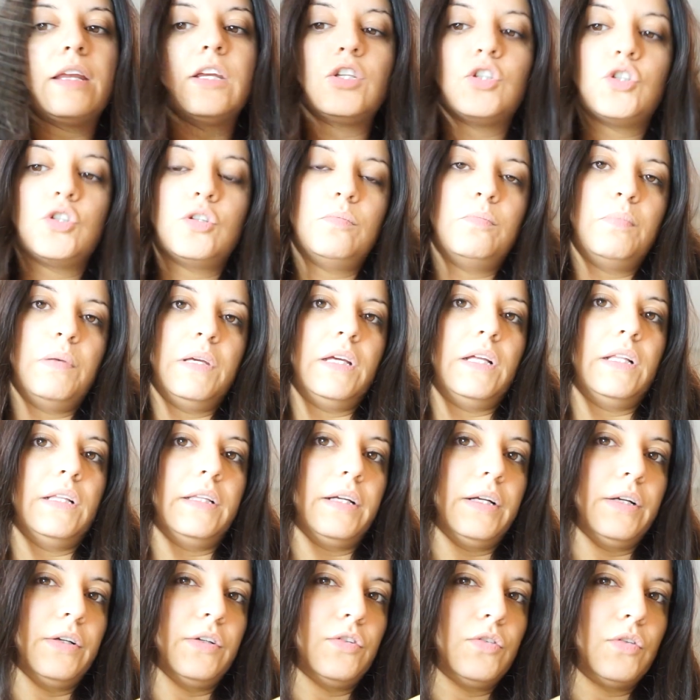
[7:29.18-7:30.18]
it should be
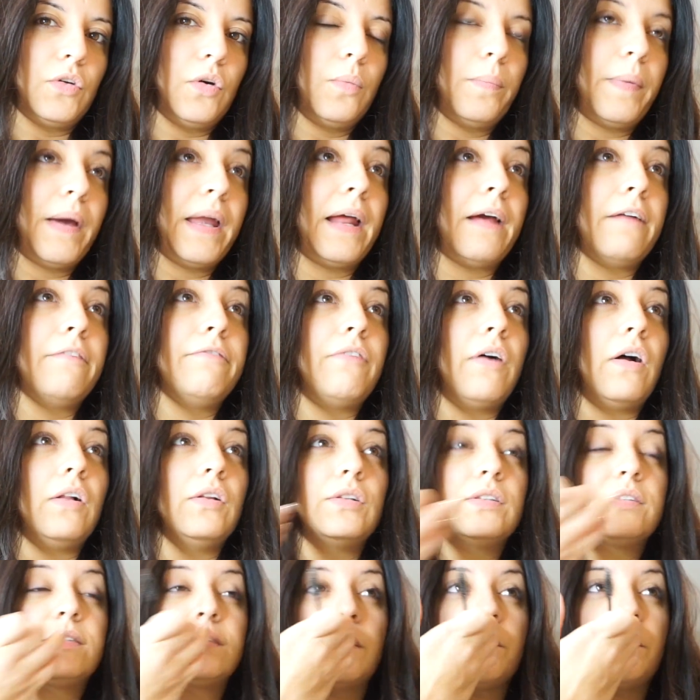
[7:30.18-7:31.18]
clear soap. And I
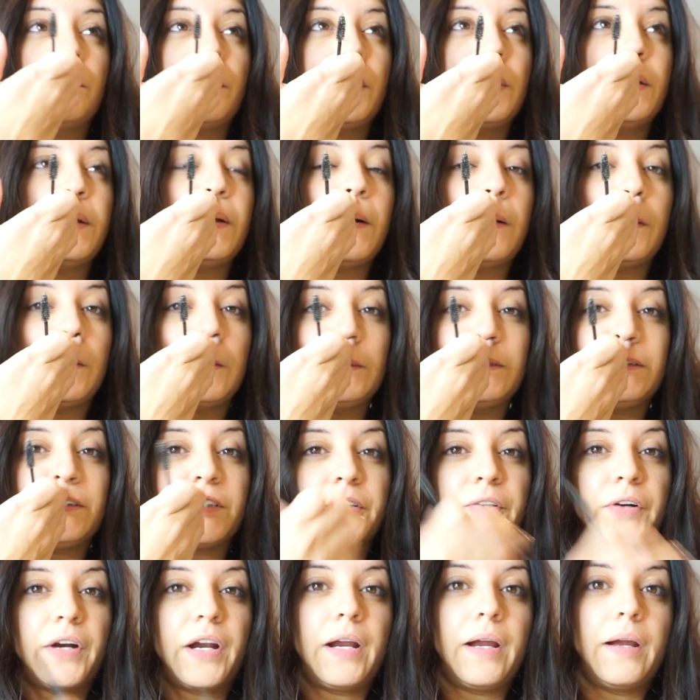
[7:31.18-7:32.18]
follow somebody on
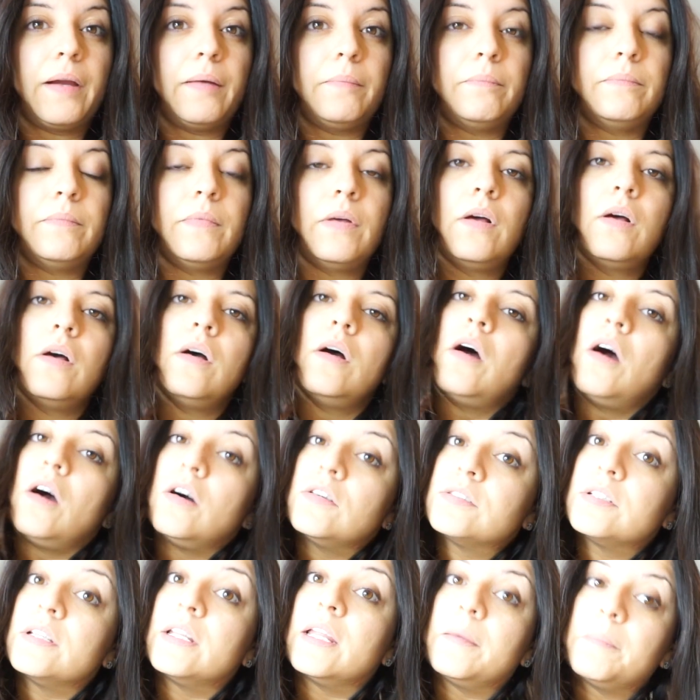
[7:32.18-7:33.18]
Instagram
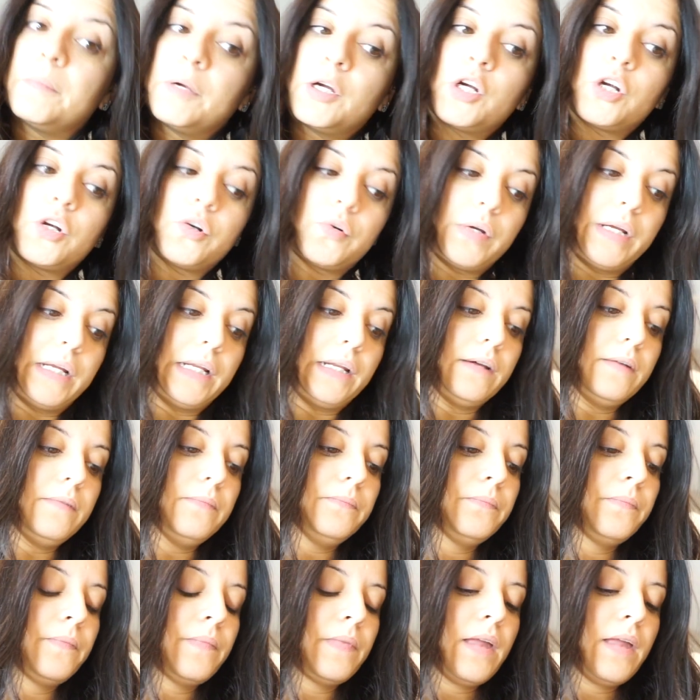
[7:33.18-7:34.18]
also named Karina,